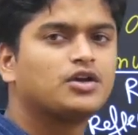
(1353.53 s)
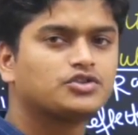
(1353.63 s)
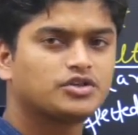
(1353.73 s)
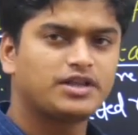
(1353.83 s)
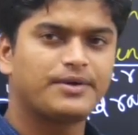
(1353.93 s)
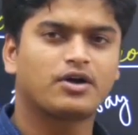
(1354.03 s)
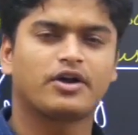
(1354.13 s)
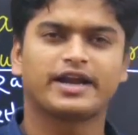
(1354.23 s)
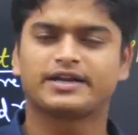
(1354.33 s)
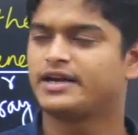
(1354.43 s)
So, they have
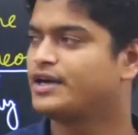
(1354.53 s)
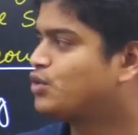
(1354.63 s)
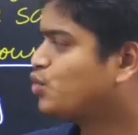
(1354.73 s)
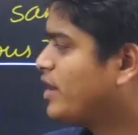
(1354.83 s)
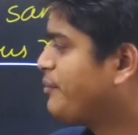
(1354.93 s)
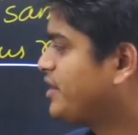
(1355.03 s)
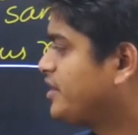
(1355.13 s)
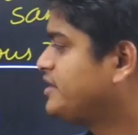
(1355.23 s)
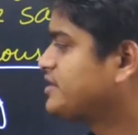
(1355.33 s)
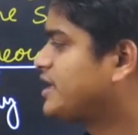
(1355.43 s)
connected a two-way mirror
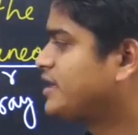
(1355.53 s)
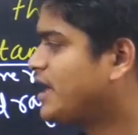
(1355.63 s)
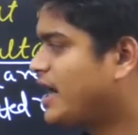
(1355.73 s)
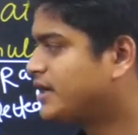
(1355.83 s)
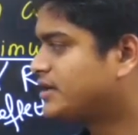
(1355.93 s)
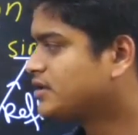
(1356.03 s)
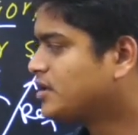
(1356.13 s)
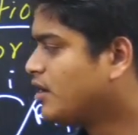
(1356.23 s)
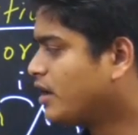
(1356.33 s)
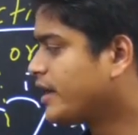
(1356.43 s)
inside that.
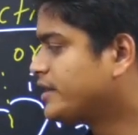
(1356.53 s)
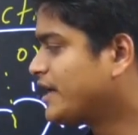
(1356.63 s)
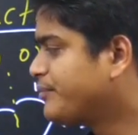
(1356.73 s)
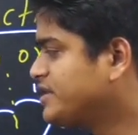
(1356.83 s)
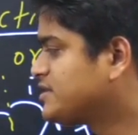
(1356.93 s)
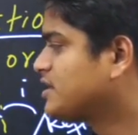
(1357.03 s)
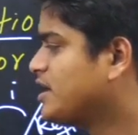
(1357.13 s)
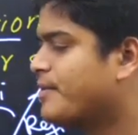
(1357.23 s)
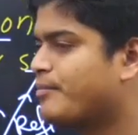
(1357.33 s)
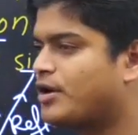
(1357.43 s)
Okay, that means
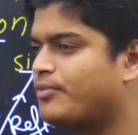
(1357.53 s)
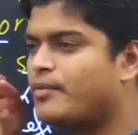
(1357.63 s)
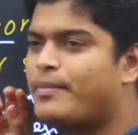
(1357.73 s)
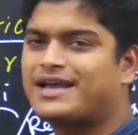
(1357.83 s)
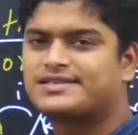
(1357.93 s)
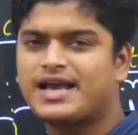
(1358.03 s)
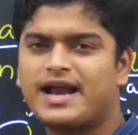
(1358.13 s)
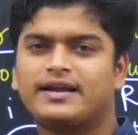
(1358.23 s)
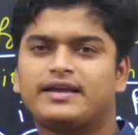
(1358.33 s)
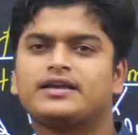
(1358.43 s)
from the back
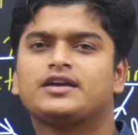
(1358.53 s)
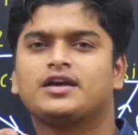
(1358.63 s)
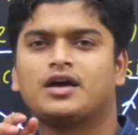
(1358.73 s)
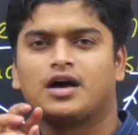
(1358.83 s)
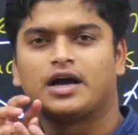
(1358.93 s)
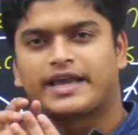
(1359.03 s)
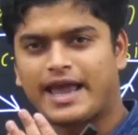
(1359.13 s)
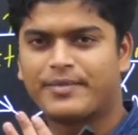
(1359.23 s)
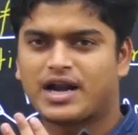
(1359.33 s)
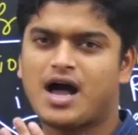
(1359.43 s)
side
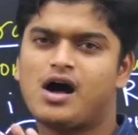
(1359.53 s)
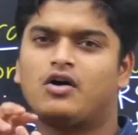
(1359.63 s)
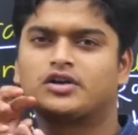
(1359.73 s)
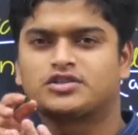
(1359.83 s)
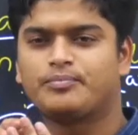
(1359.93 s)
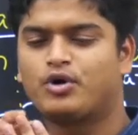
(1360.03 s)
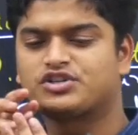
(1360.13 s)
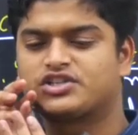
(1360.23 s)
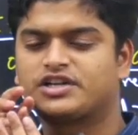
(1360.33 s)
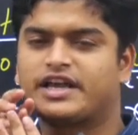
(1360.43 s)
camera or some
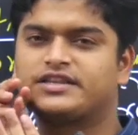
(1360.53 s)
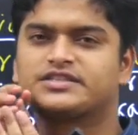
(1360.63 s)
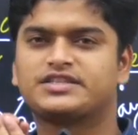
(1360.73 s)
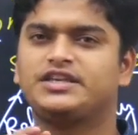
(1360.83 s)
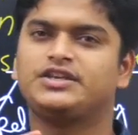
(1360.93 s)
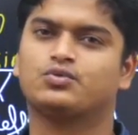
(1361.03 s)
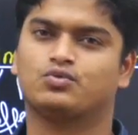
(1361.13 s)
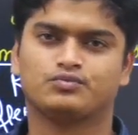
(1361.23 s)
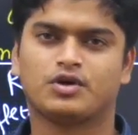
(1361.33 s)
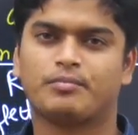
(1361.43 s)
person can see you,
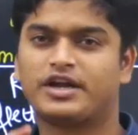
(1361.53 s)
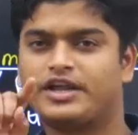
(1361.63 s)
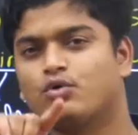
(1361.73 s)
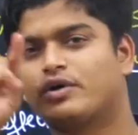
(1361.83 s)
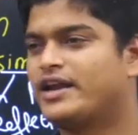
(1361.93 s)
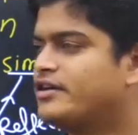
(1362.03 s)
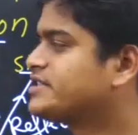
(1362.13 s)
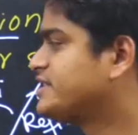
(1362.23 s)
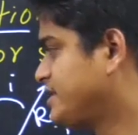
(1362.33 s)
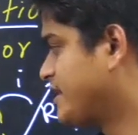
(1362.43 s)
but you cannot
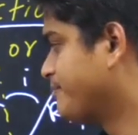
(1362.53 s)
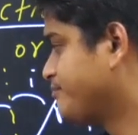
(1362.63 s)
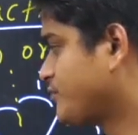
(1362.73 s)
see them.